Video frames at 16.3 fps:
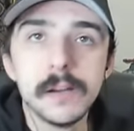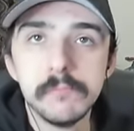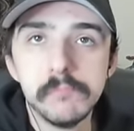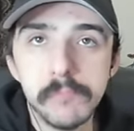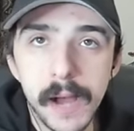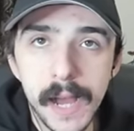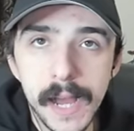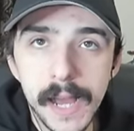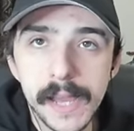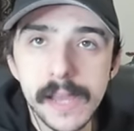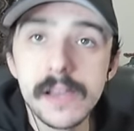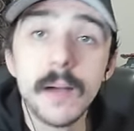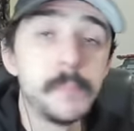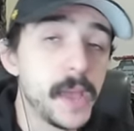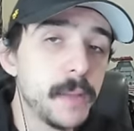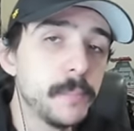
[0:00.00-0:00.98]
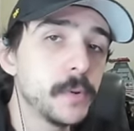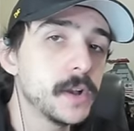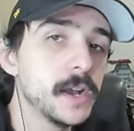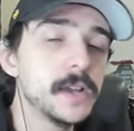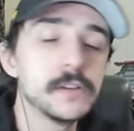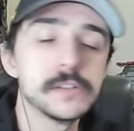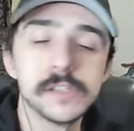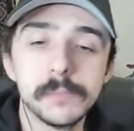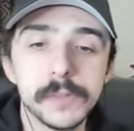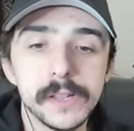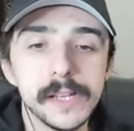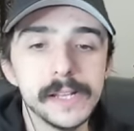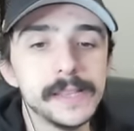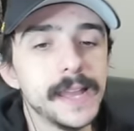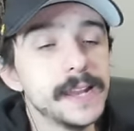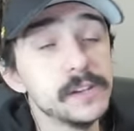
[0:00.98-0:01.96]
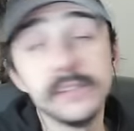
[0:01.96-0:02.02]
by a paper cut or something
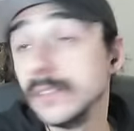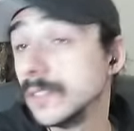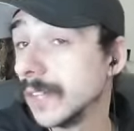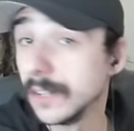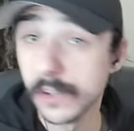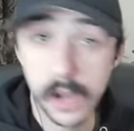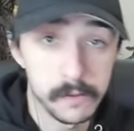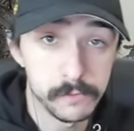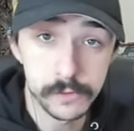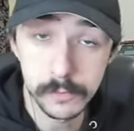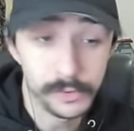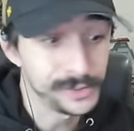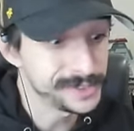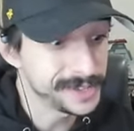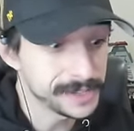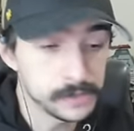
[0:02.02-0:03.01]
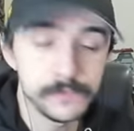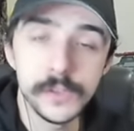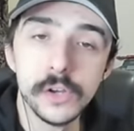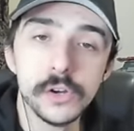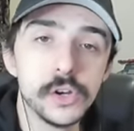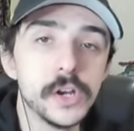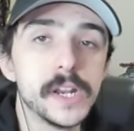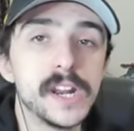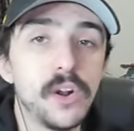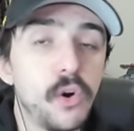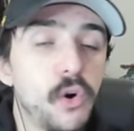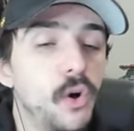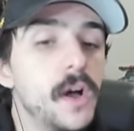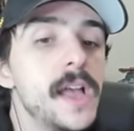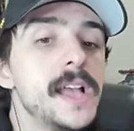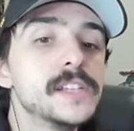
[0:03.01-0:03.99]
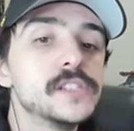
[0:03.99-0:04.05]
like that. Dude, it's uncomfortable. It doesn't feel good at
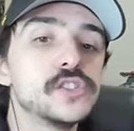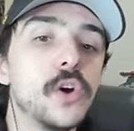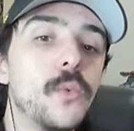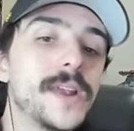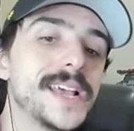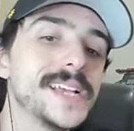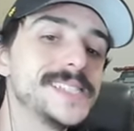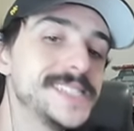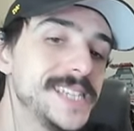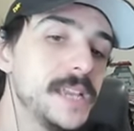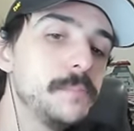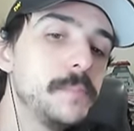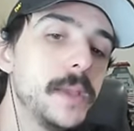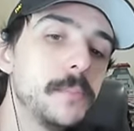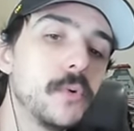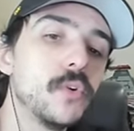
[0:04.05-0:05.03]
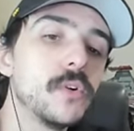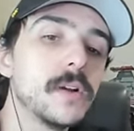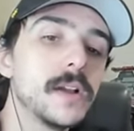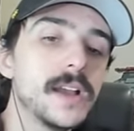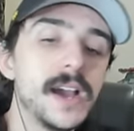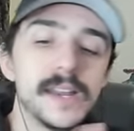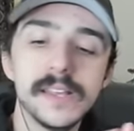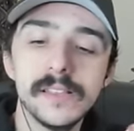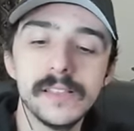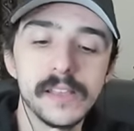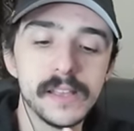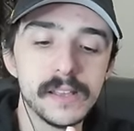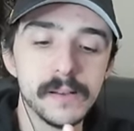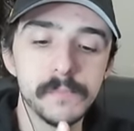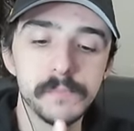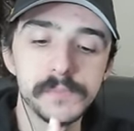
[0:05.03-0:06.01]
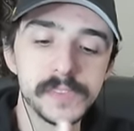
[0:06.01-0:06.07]
all. So when I see people cutting
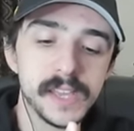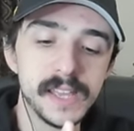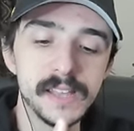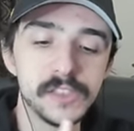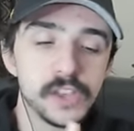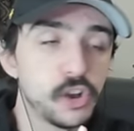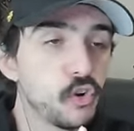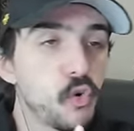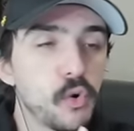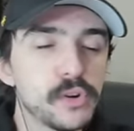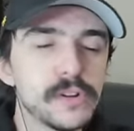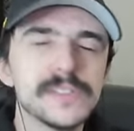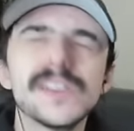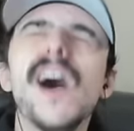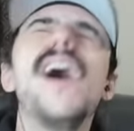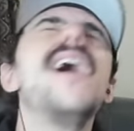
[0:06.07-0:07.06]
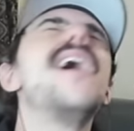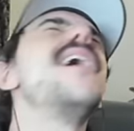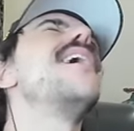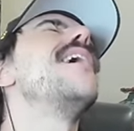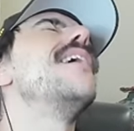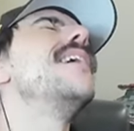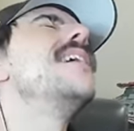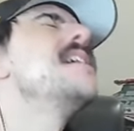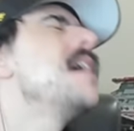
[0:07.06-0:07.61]
like the, the corners, oh,